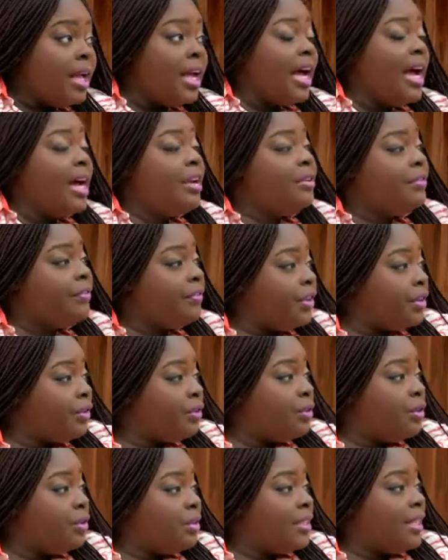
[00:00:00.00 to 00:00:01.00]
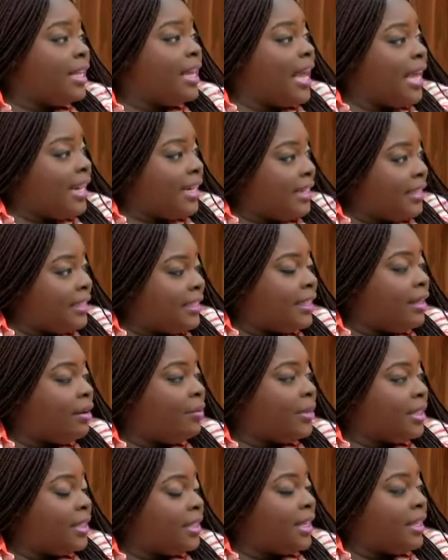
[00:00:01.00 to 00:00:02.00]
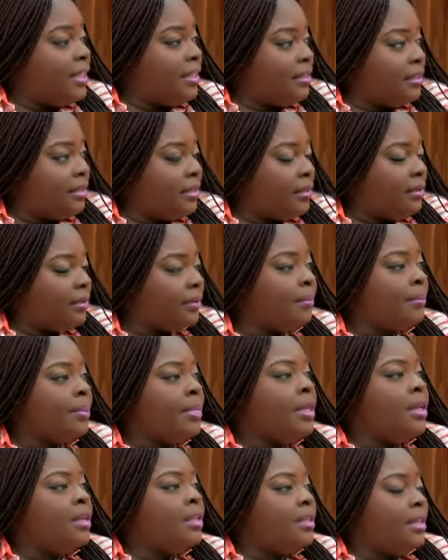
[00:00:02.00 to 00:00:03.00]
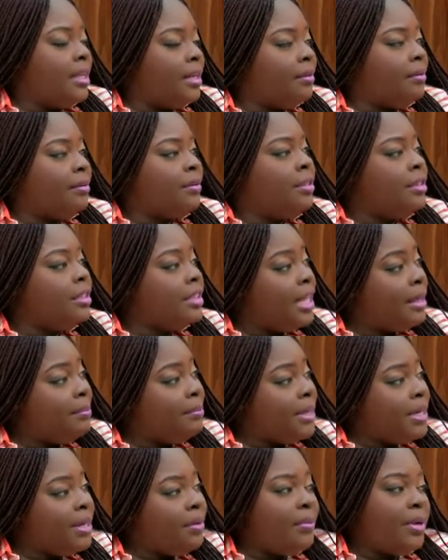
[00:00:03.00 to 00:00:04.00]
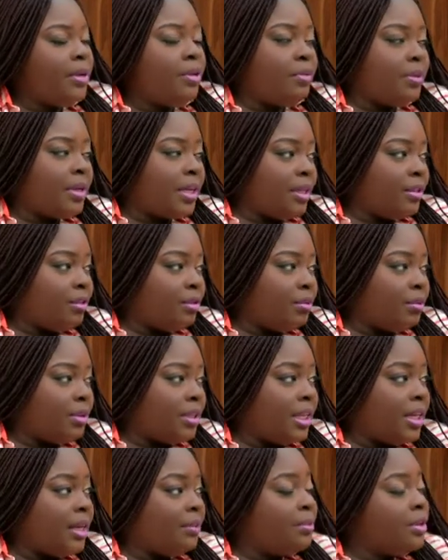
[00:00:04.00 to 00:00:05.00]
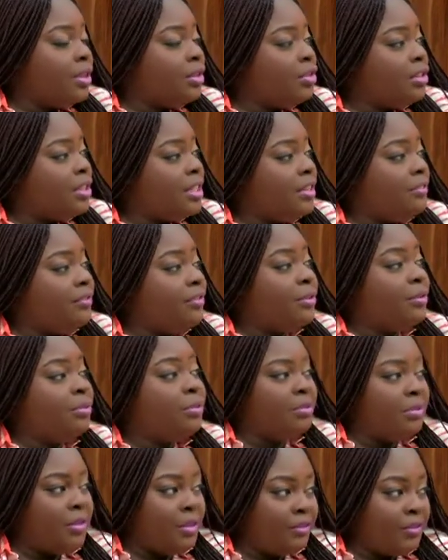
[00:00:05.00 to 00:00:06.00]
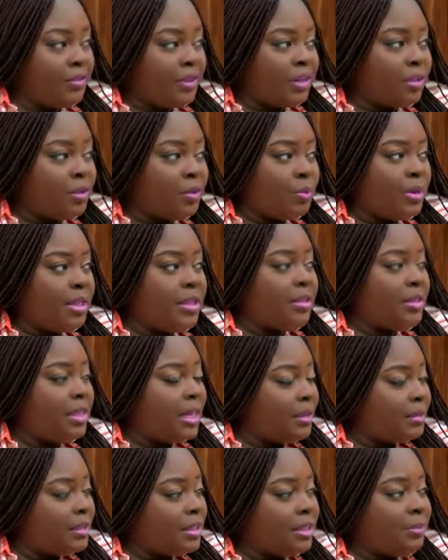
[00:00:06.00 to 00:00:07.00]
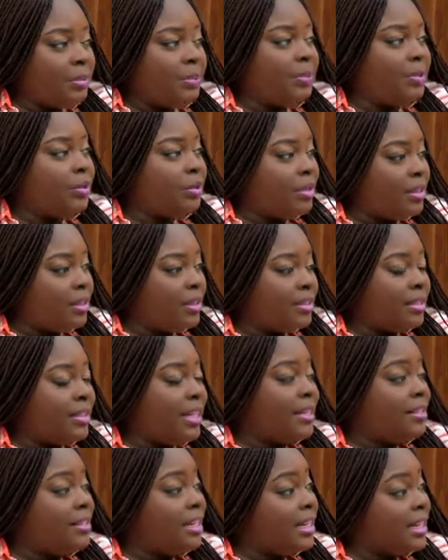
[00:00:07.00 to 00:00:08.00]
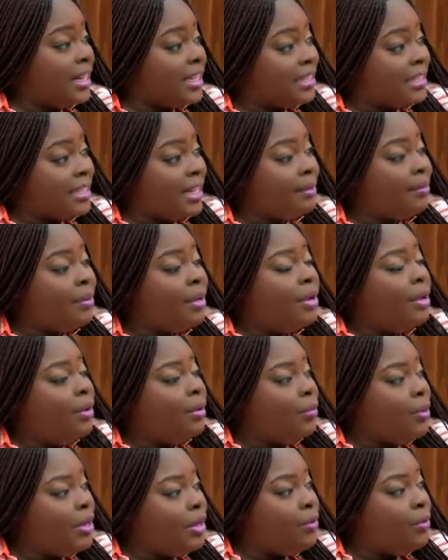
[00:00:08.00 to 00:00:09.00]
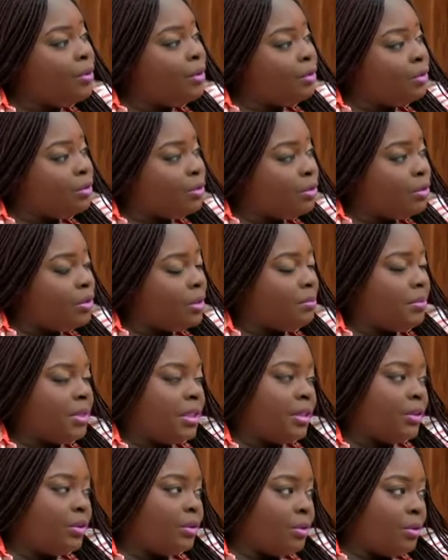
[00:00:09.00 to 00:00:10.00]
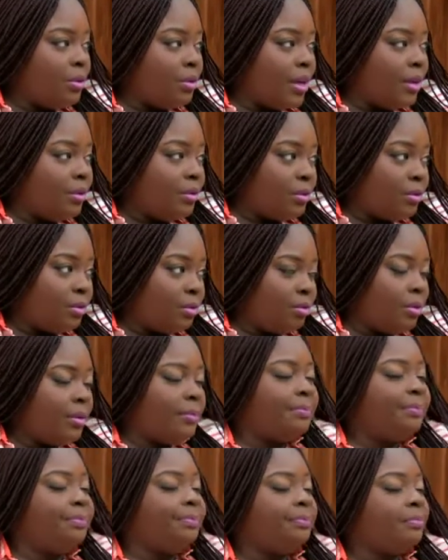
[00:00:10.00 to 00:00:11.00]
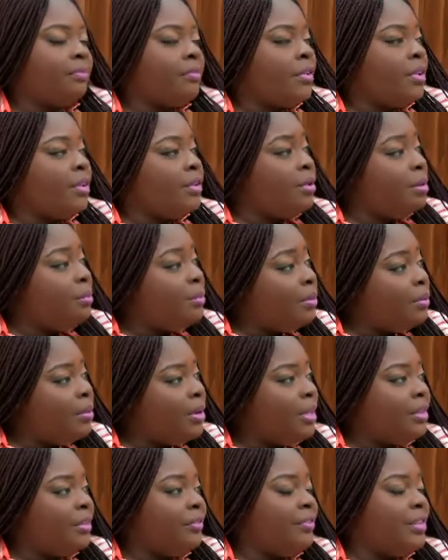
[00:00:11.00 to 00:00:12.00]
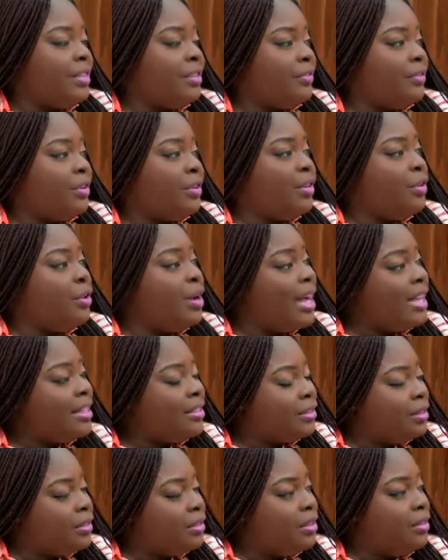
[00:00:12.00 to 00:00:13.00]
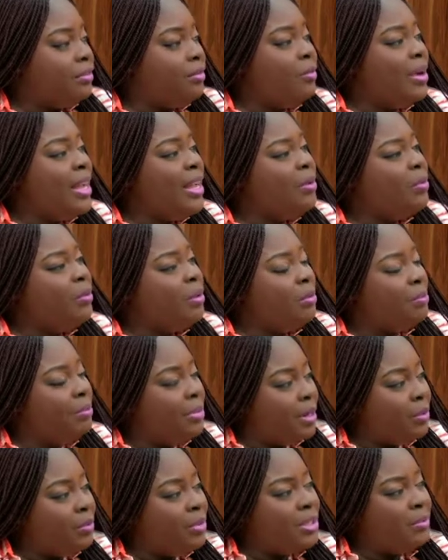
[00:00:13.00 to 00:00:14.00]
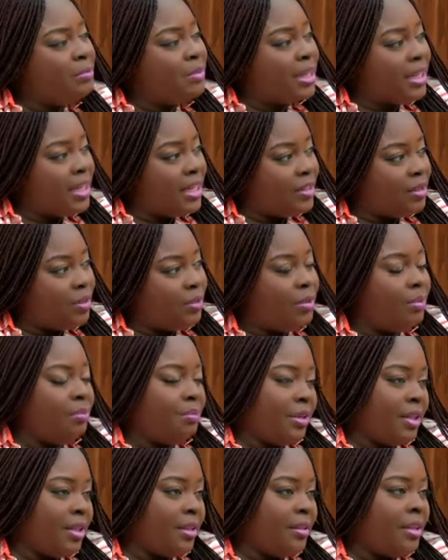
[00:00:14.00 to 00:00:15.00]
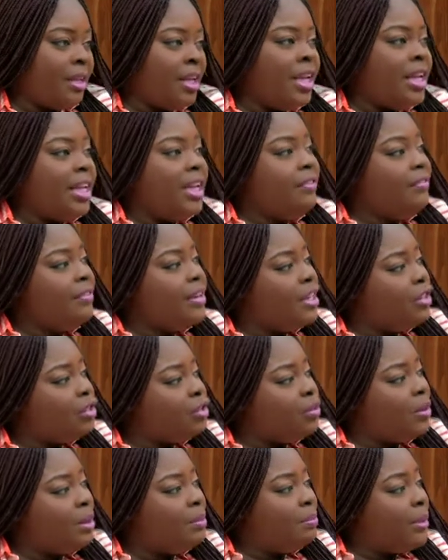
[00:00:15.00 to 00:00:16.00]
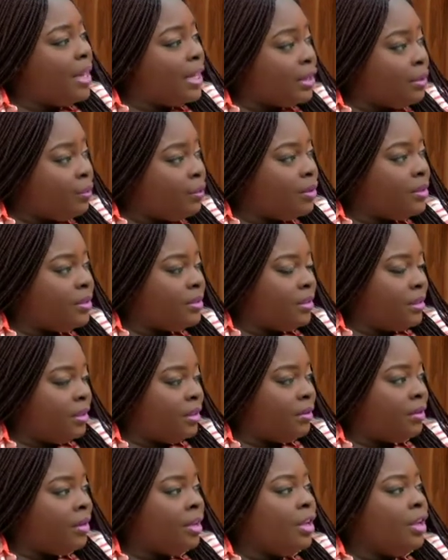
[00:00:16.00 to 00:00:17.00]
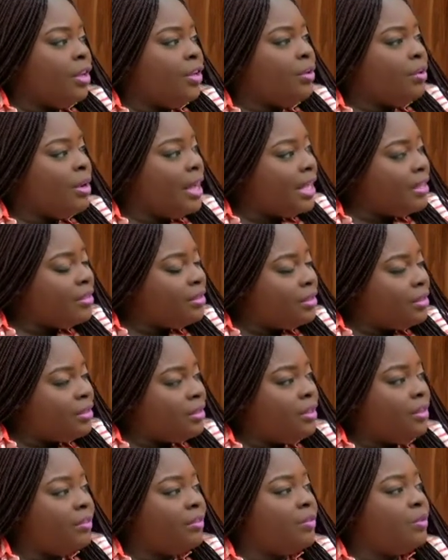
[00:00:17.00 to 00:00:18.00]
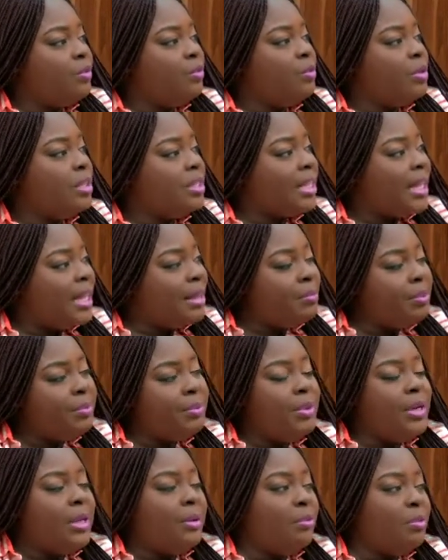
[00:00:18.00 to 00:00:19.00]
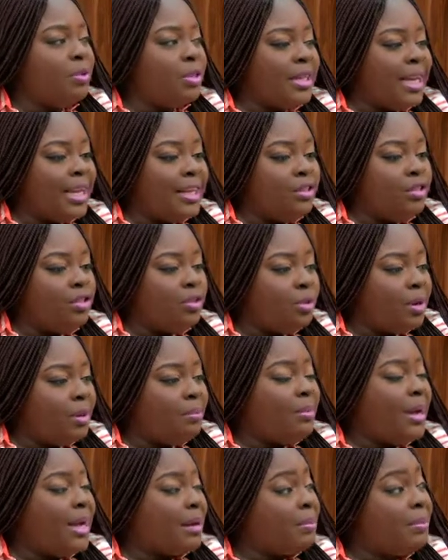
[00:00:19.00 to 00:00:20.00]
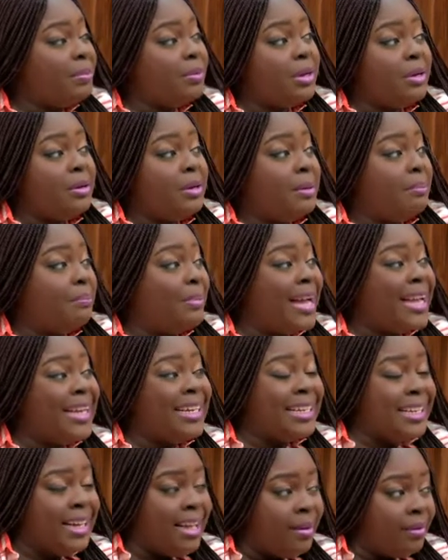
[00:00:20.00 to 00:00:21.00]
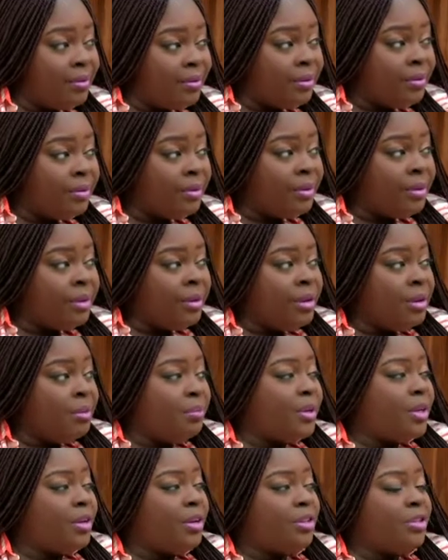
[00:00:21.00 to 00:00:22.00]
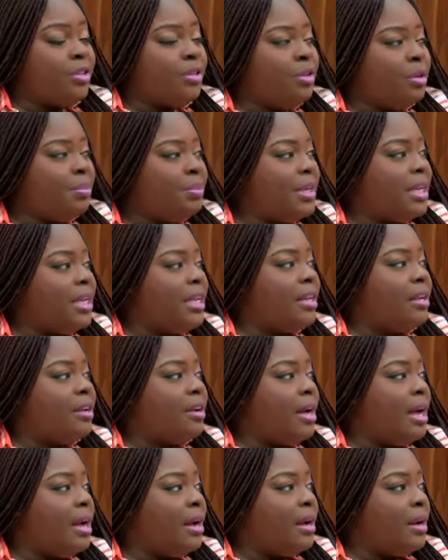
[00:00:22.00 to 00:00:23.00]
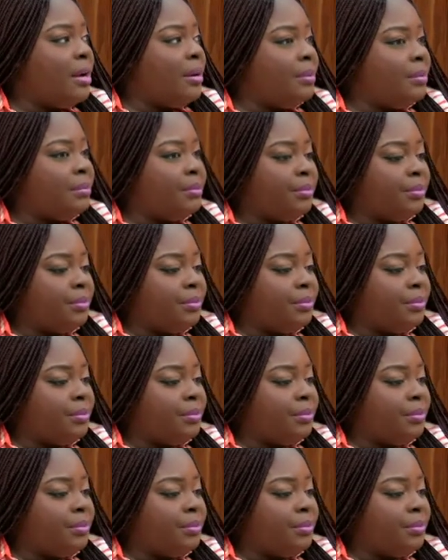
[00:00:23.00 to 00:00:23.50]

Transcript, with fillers: How you feel to know say, I they sell, waiting, I they sell. That's right. Now, there are many ways we can do it, and I'm going to give you different ways so that these people go understand, so that next time when they want to do something, they go know how to do it. Mm. Number one, first of all, you go ask yourself where you want to play, which market you want to play. If na shoe and bag you want sell, you go ask yourself which kind of people they, which kind of shoe and bag people go they buy now because no be um,